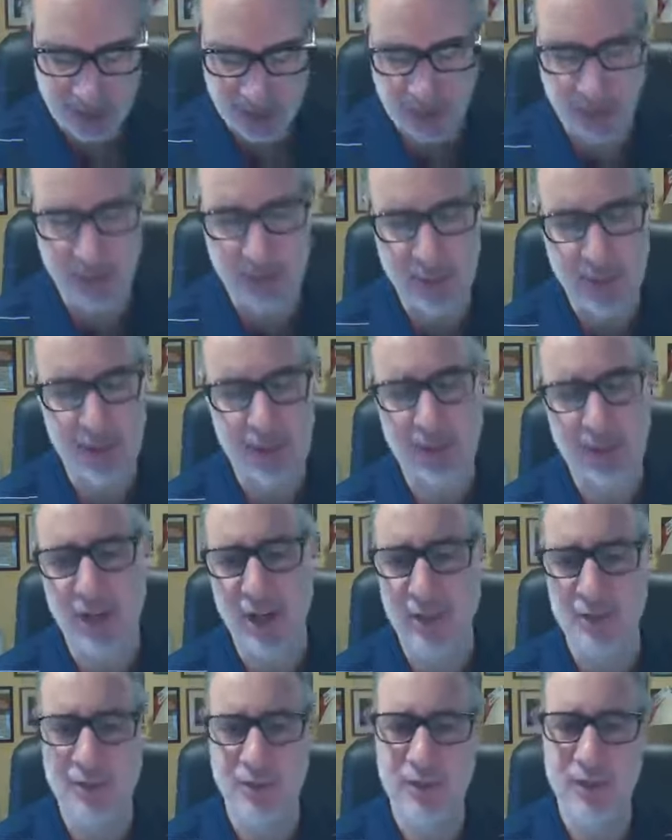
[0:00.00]
It really
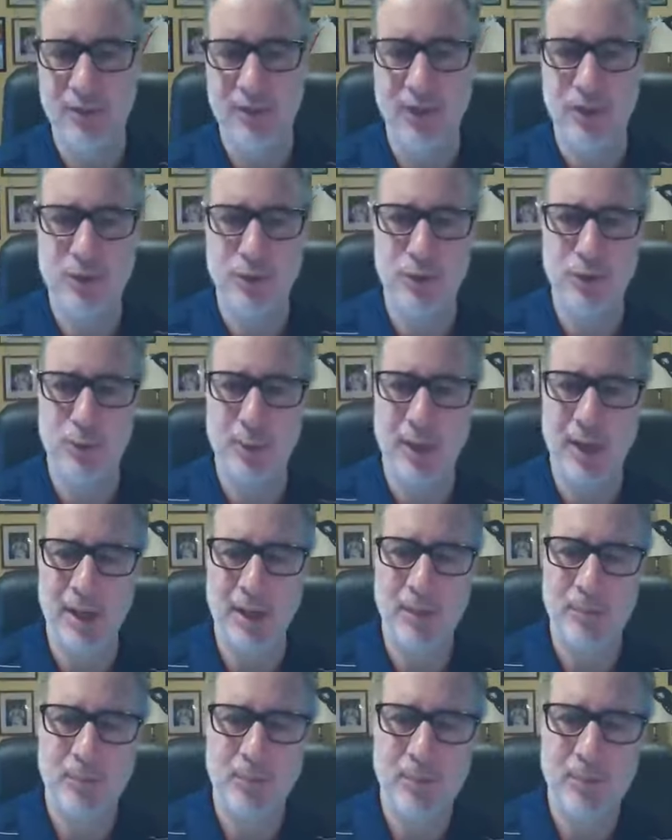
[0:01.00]
talks to individuals
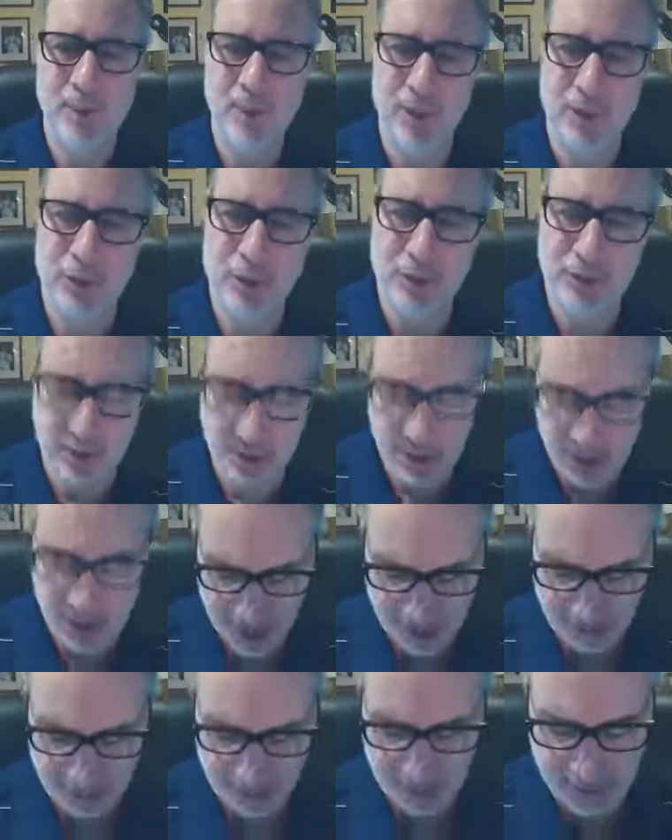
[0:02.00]
about addressing
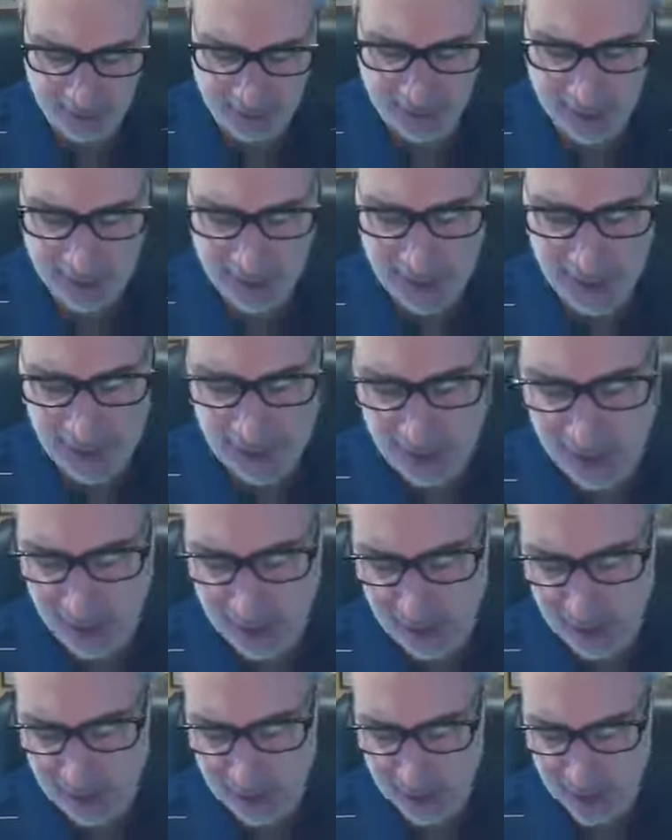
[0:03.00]
conflict,
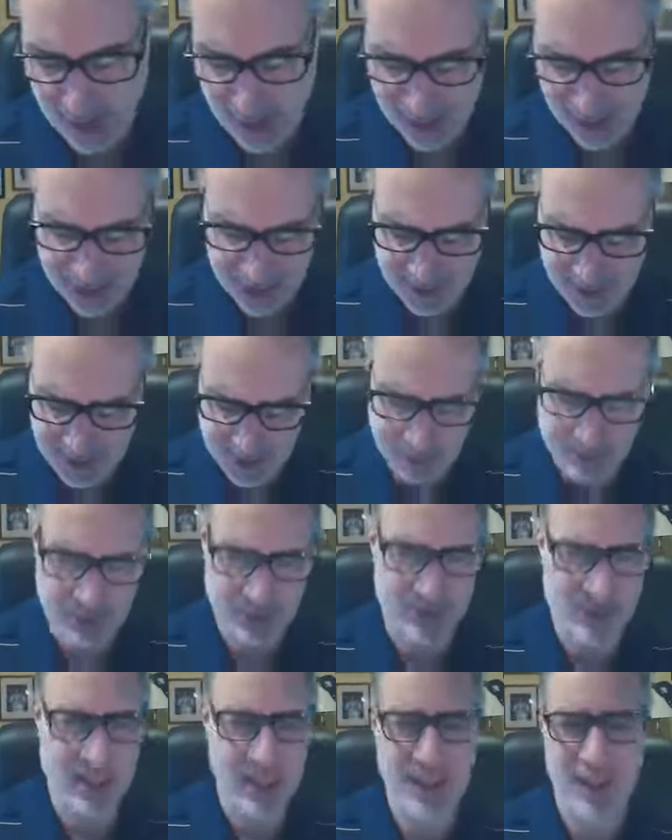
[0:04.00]
um, not getting
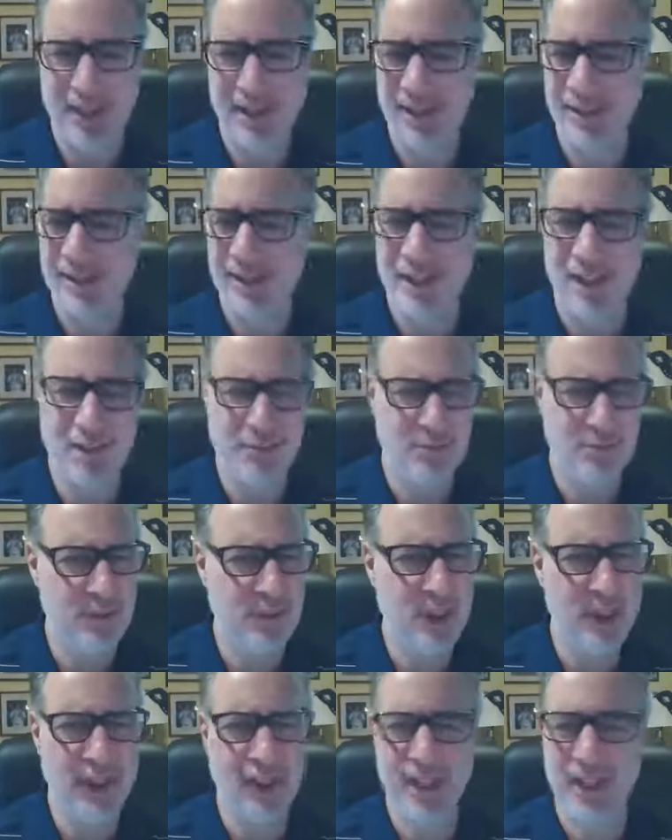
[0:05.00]
upset, not
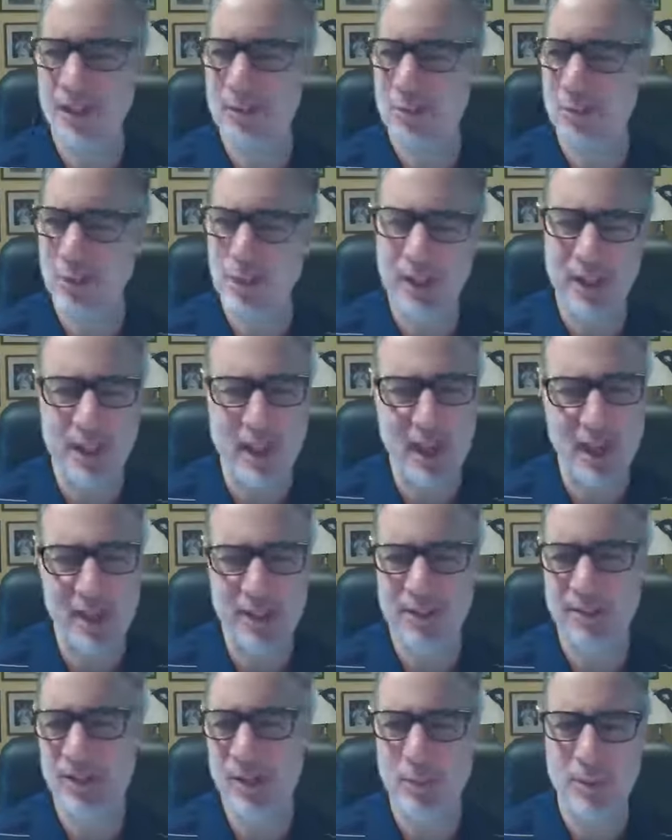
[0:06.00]
fighting, really how
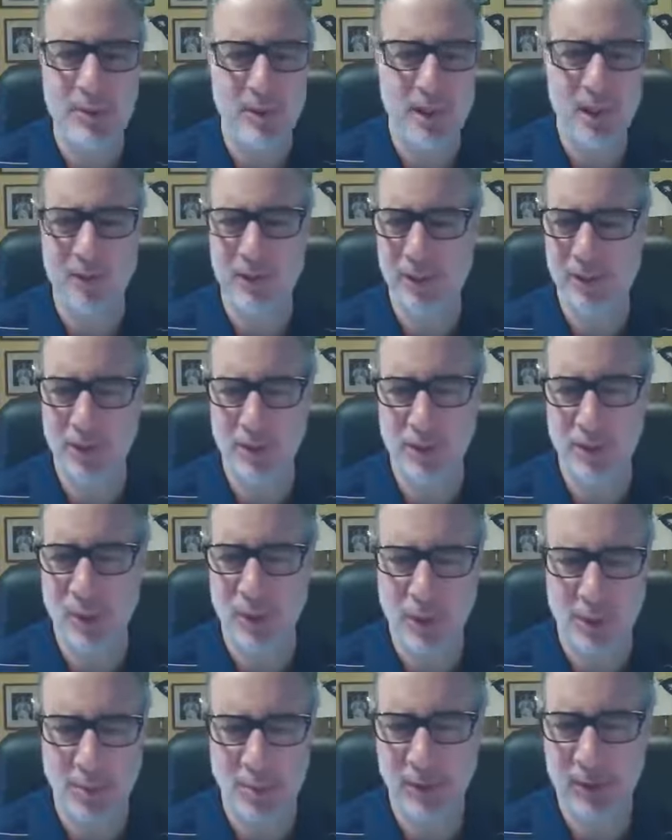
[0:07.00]
to deal with conflict in the
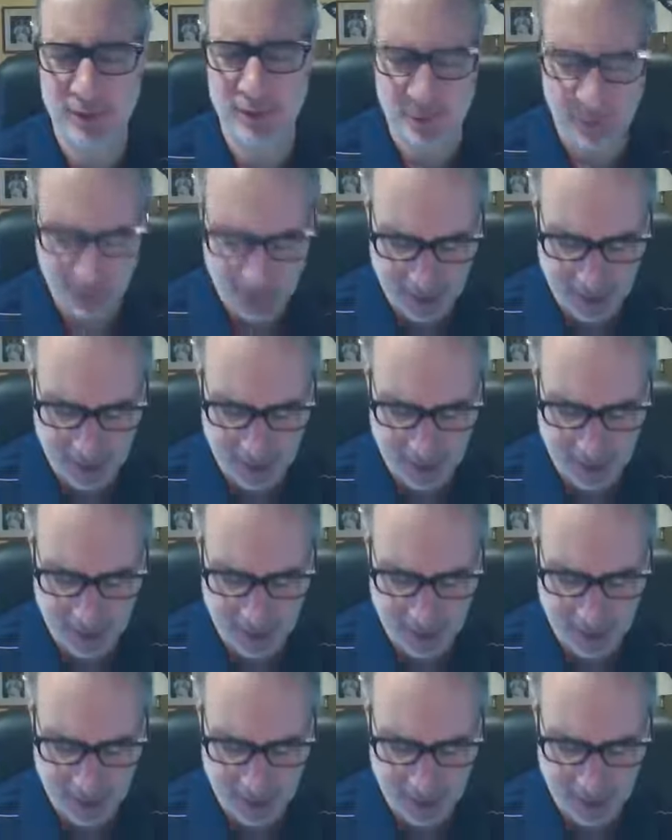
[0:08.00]
workplace to